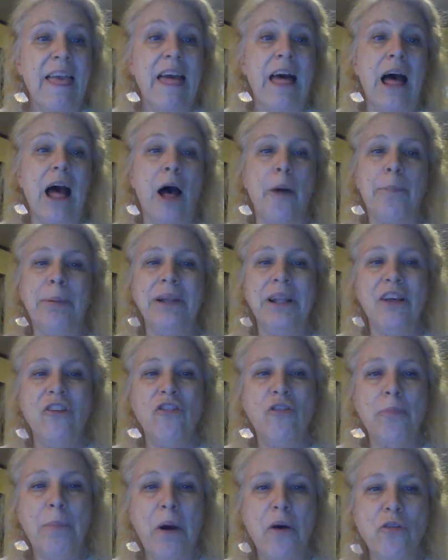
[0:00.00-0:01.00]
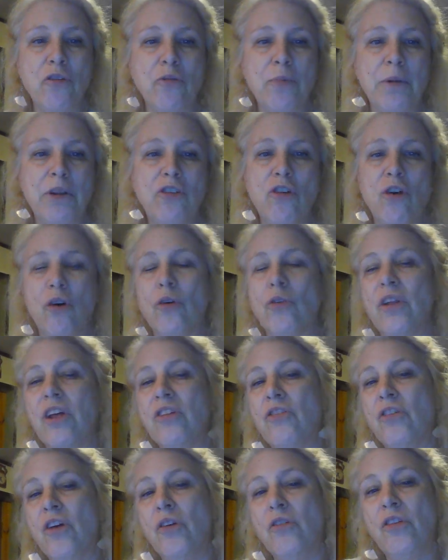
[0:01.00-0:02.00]
A police spokesman told the
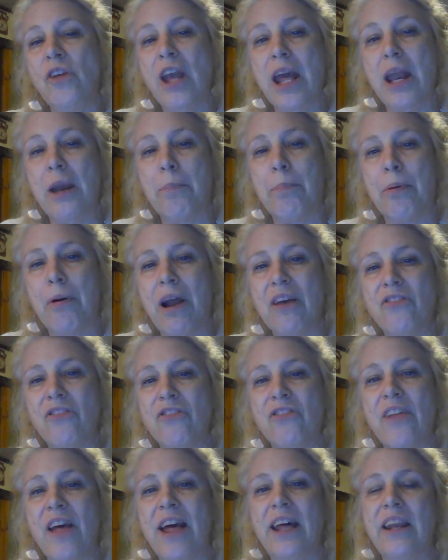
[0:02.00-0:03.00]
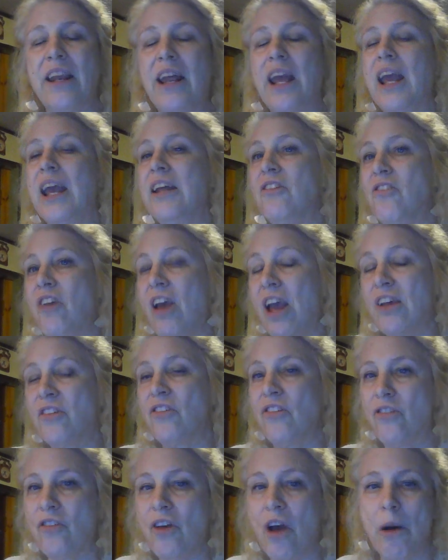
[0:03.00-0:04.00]
Associated Press that a
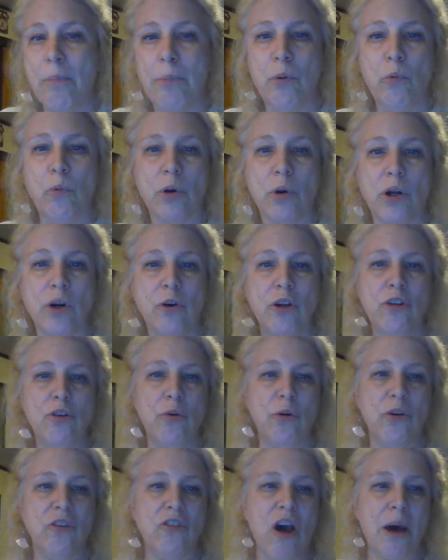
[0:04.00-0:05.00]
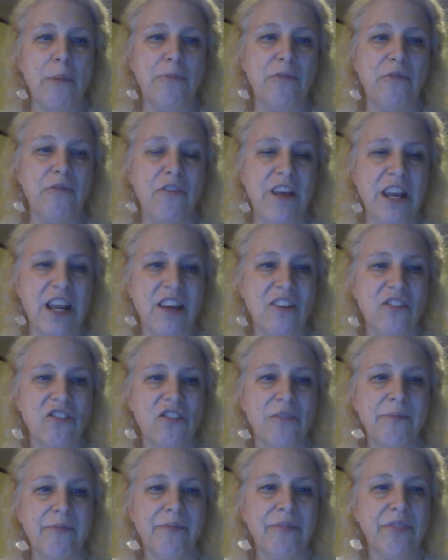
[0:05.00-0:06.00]
Texas couple were going to adopt
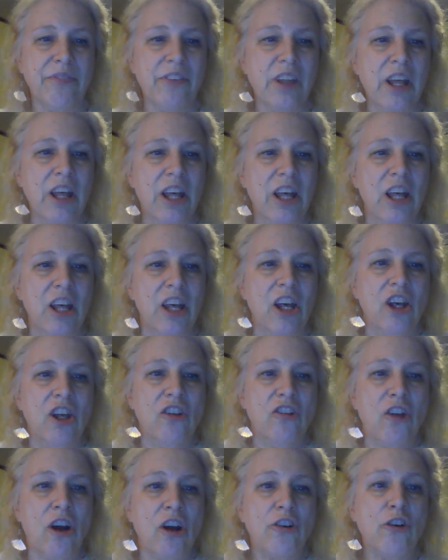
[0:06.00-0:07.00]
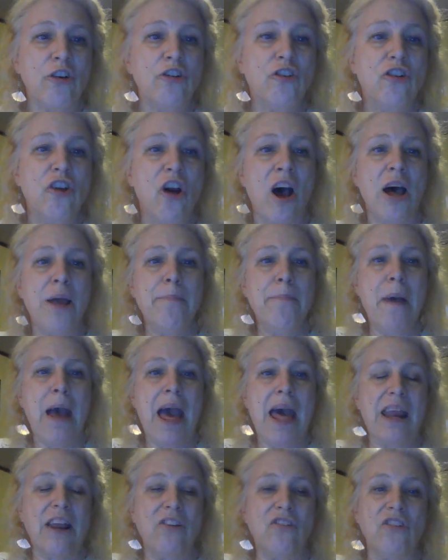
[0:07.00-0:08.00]
Phoenix. Dr. John
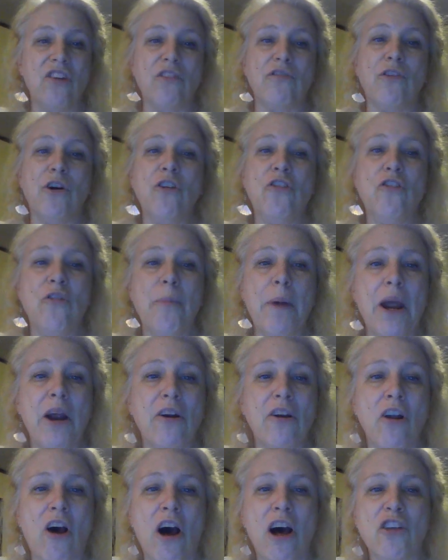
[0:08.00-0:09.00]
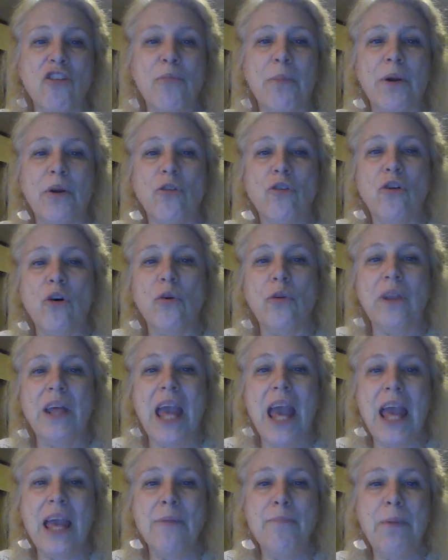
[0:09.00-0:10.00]
Maddox of Good Samaritan Hospital told
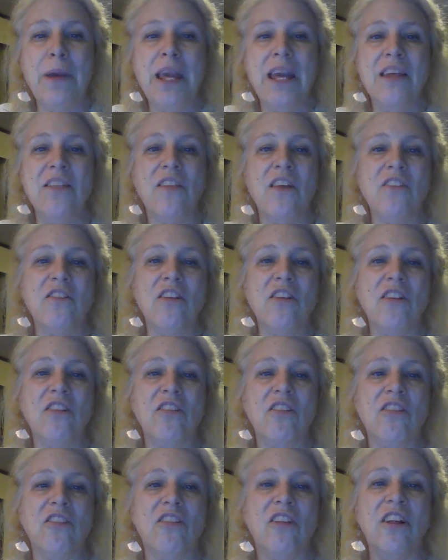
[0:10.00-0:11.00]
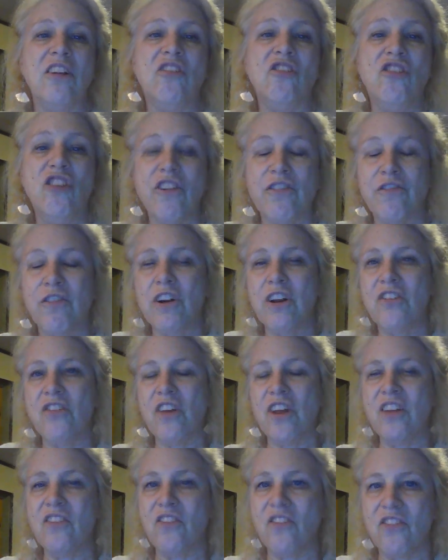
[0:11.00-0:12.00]
the AP that the difference
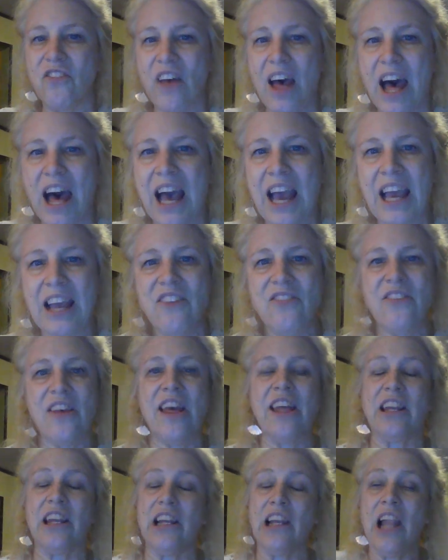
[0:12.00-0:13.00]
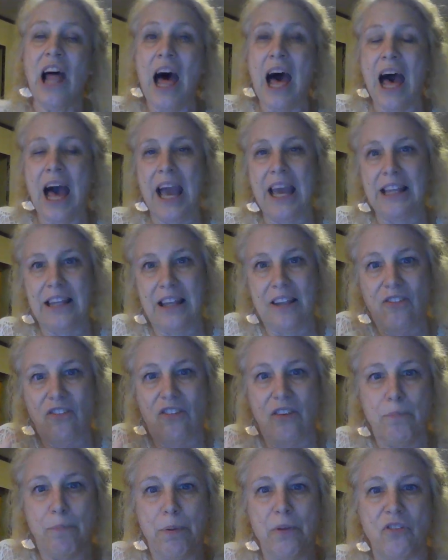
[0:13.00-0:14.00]
in size and lie,
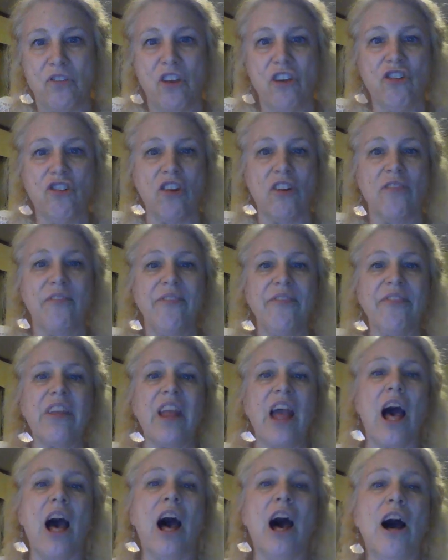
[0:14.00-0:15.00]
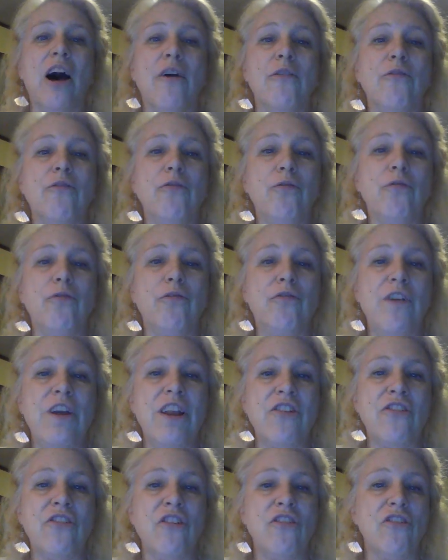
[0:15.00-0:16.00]
that's the position, of
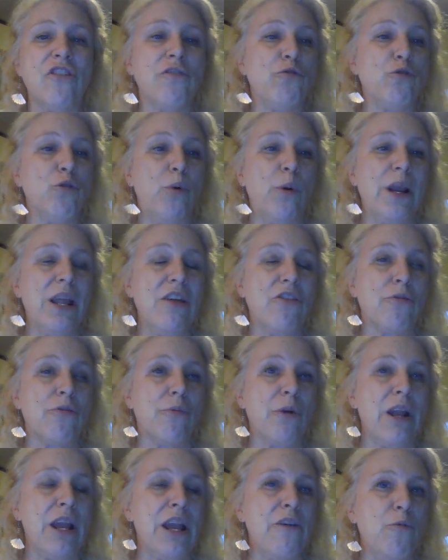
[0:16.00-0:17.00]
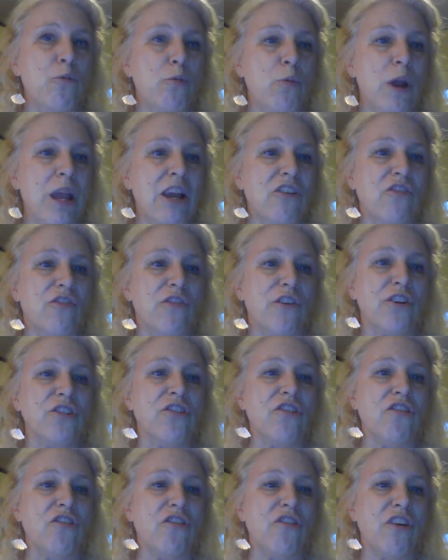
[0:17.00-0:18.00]
fetuses of 23 weeks
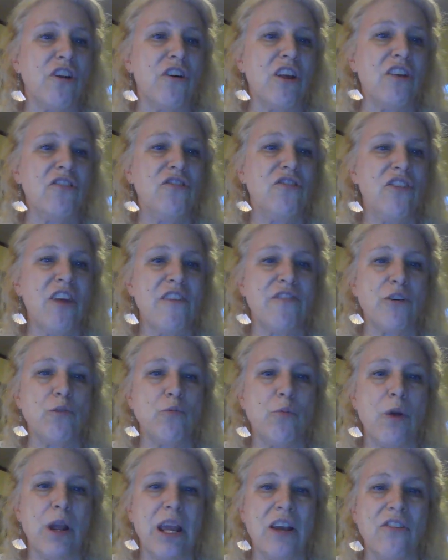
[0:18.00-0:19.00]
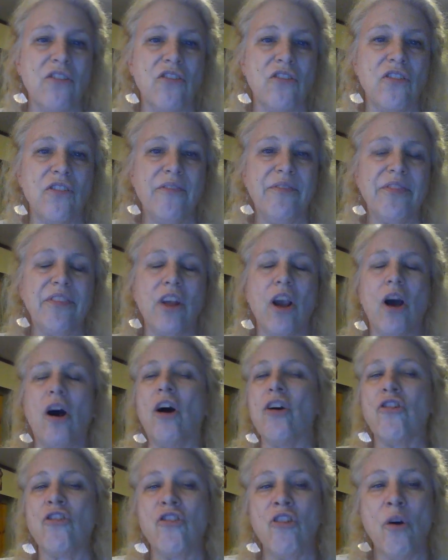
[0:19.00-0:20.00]
versus 37 weeks
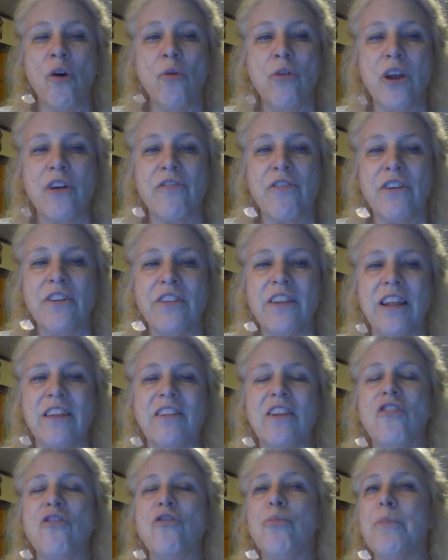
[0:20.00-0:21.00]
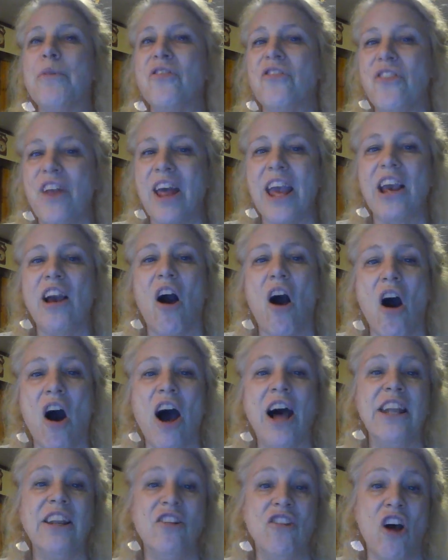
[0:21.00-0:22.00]
are so different that this mistake
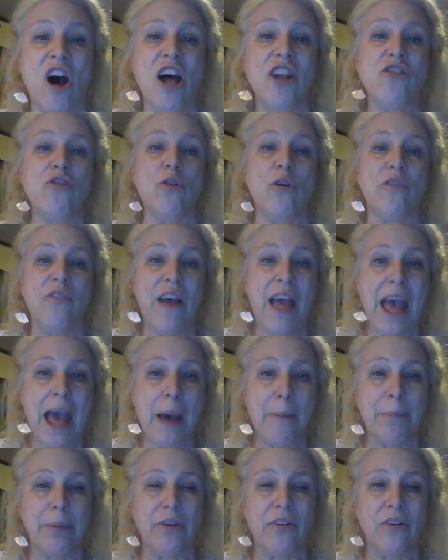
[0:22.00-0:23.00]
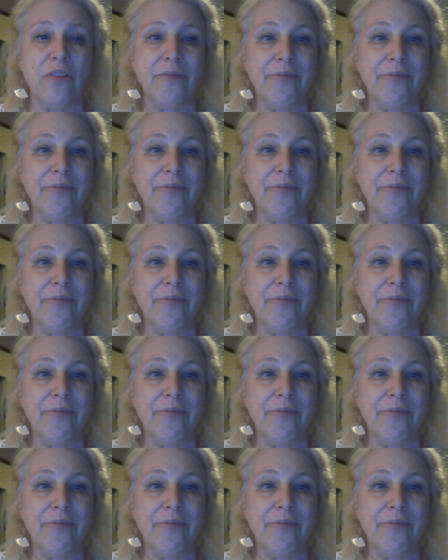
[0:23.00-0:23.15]
ought not to have happened.